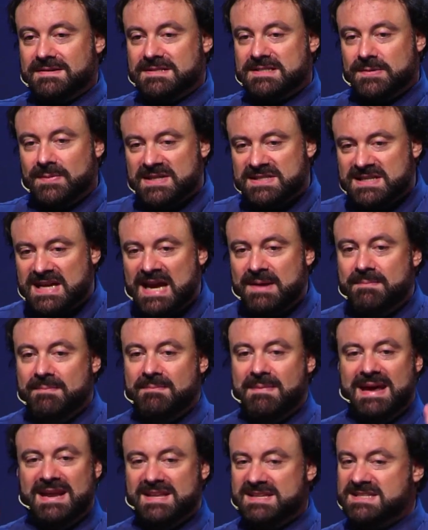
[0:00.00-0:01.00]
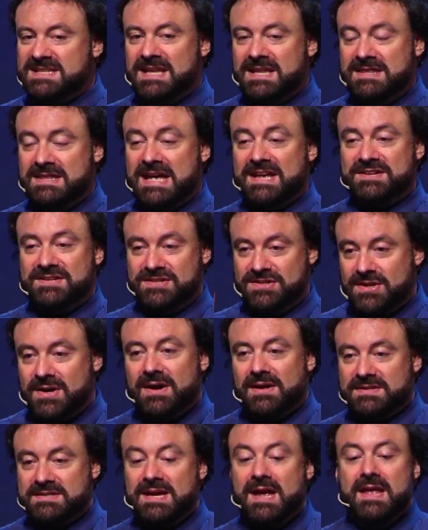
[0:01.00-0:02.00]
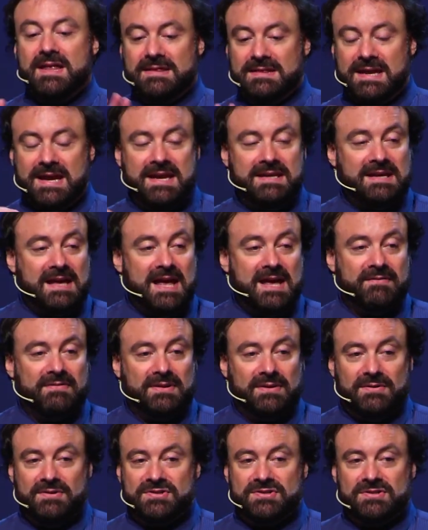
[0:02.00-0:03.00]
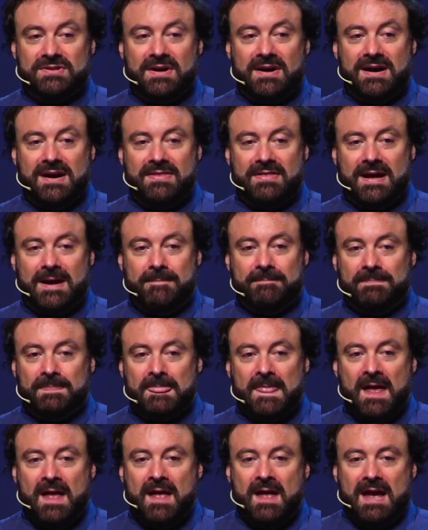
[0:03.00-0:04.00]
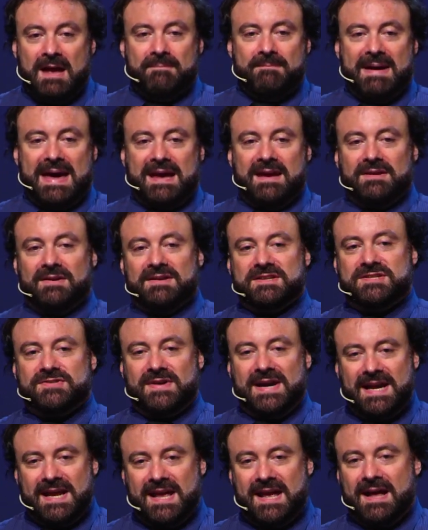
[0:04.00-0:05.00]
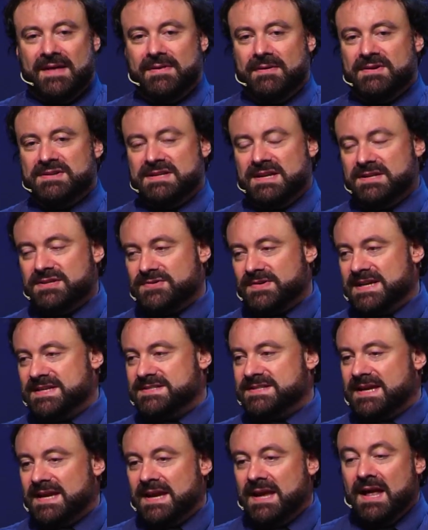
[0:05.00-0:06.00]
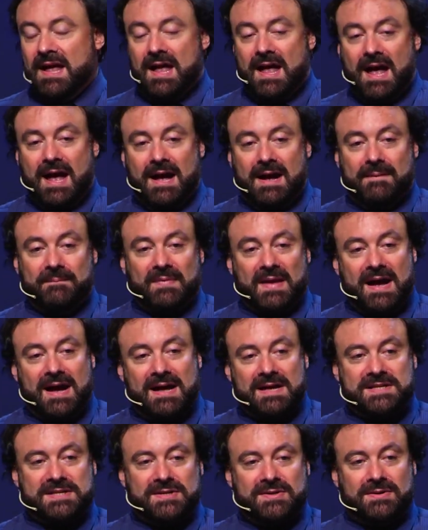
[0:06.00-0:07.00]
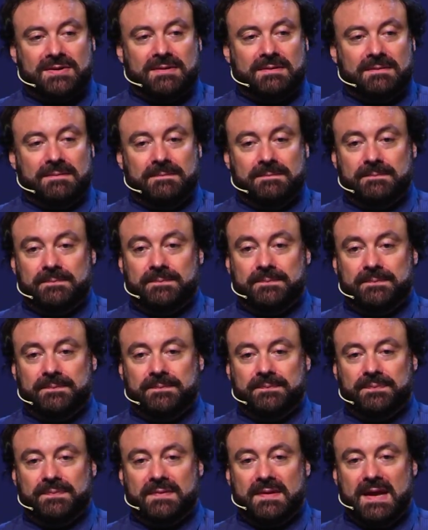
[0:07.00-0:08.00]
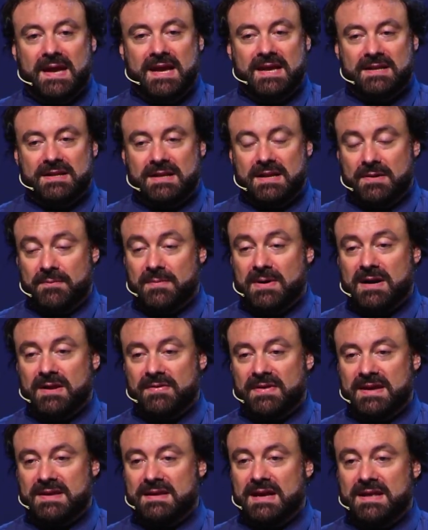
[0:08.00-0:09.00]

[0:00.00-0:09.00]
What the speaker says: So once again, medicine does not need evolution either. And back in Australia, there was an interesting article in one of the